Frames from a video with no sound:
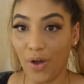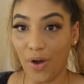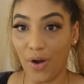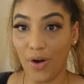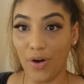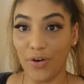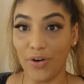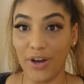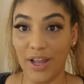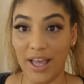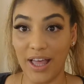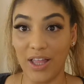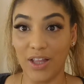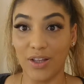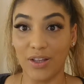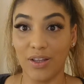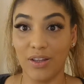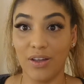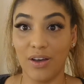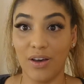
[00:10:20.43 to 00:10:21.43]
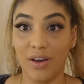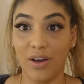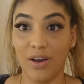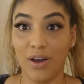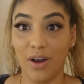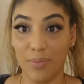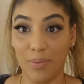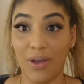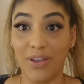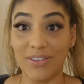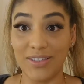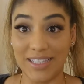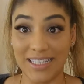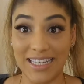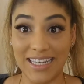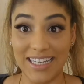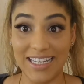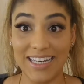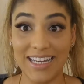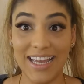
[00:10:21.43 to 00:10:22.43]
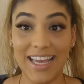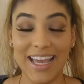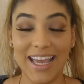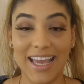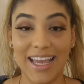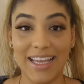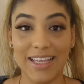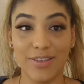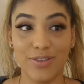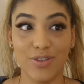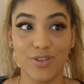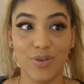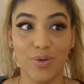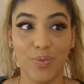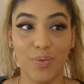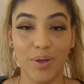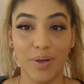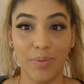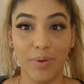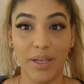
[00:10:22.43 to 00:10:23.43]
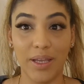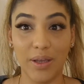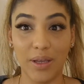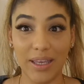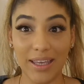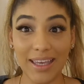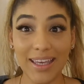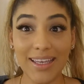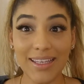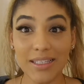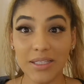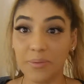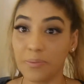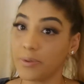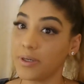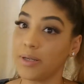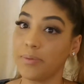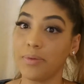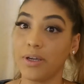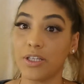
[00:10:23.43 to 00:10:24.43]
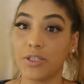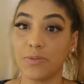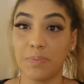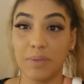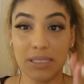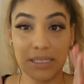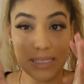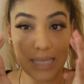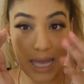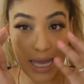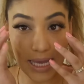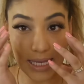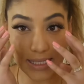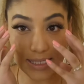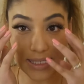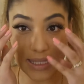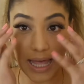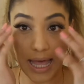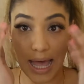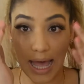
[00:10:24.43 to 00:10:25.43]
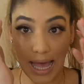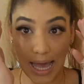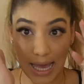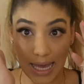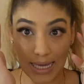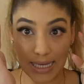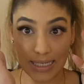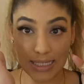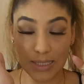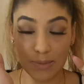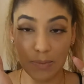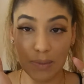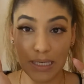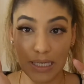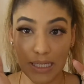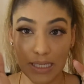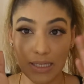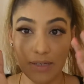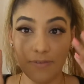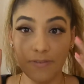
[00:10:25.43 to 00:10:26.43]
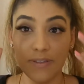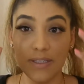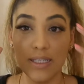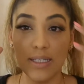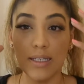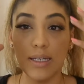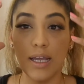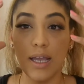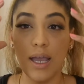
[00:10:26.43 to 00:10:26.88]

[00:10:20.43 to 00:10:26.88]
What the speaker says: Armand did. And so what it is pretty much, besides the eyes being lifted,